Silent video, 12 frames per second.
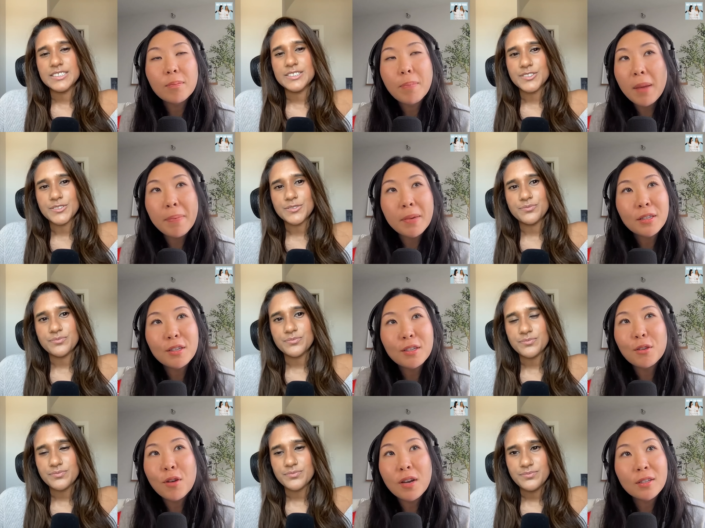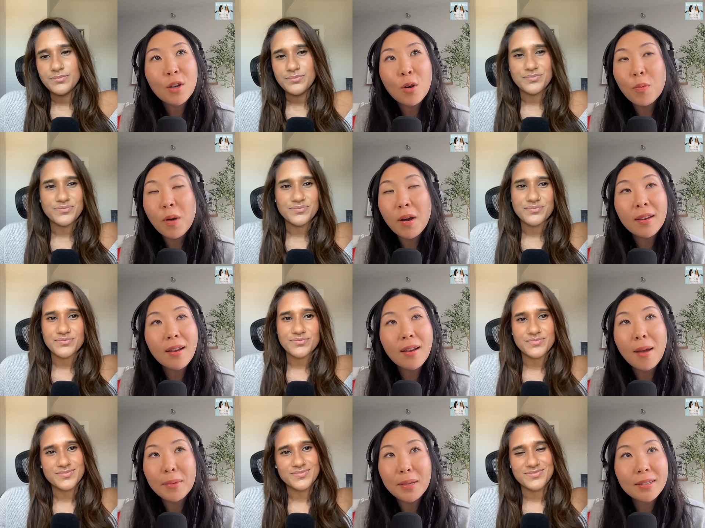Speaker 1: Pod besties, you guys know what
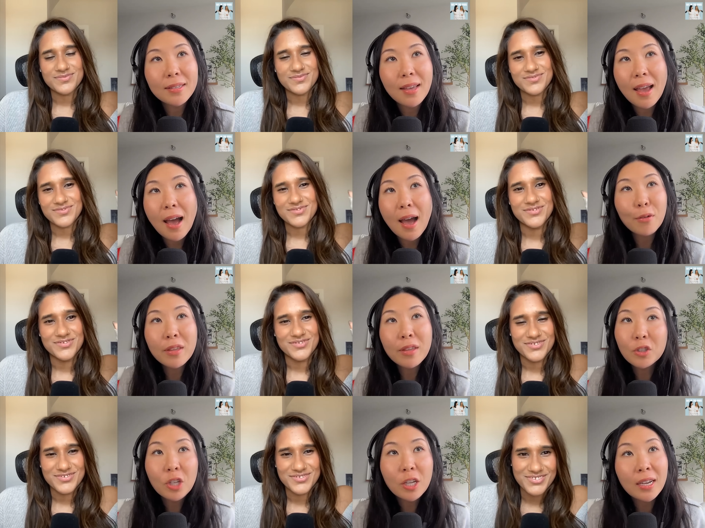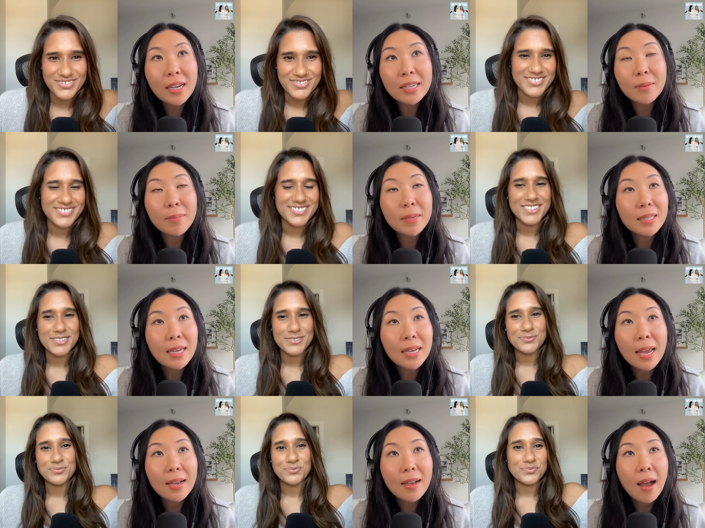I'm going to say. I don't think cheating is a
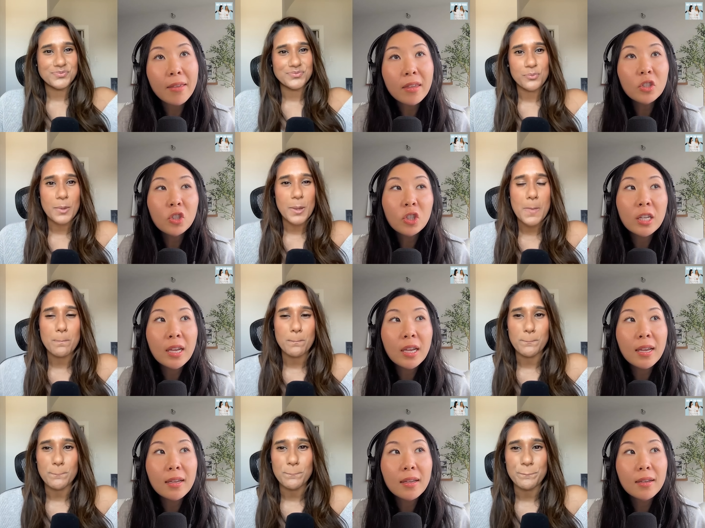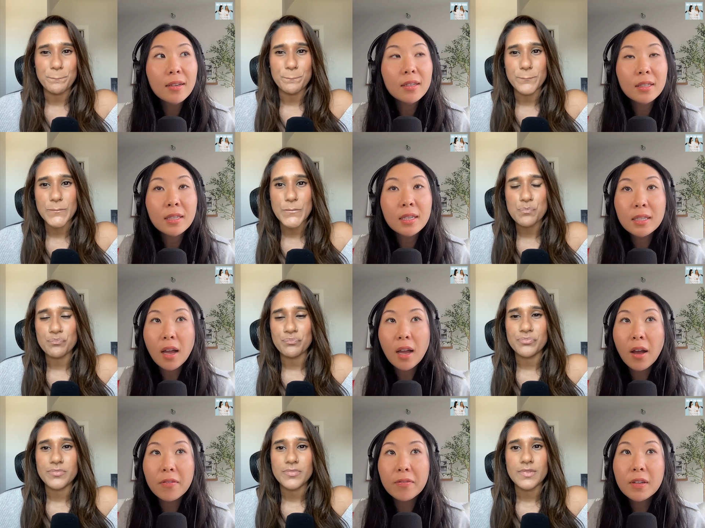mistake. I think cheating consists
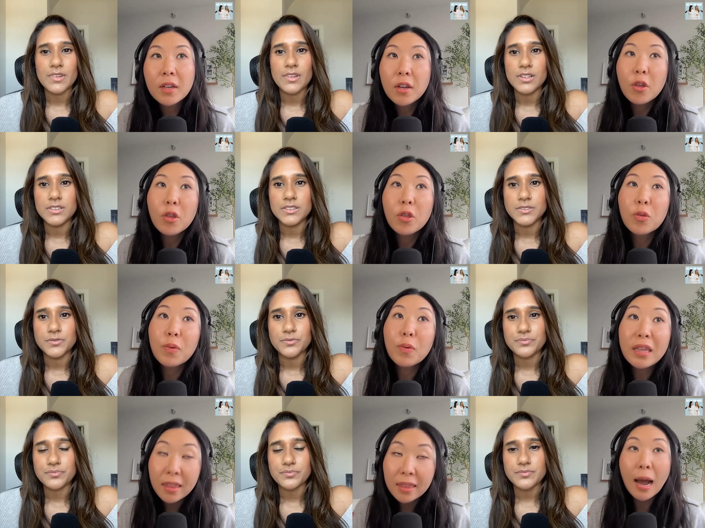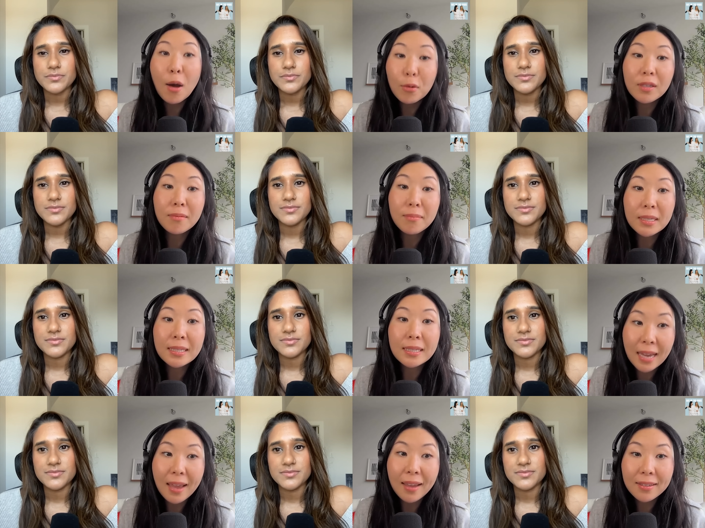of 3,000
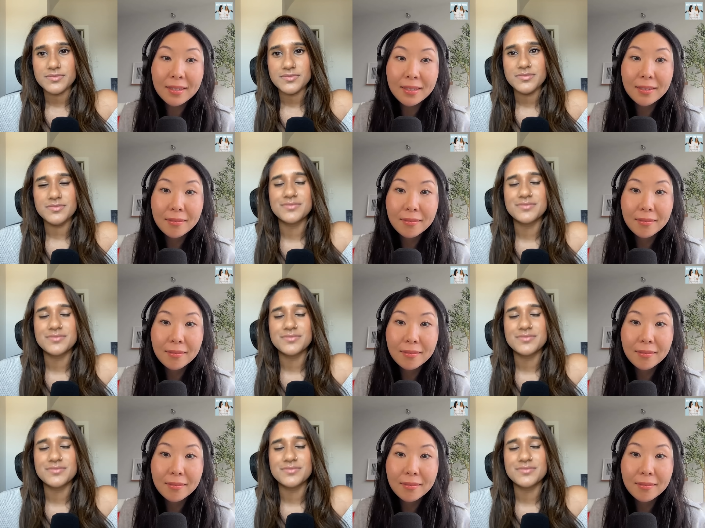mistakes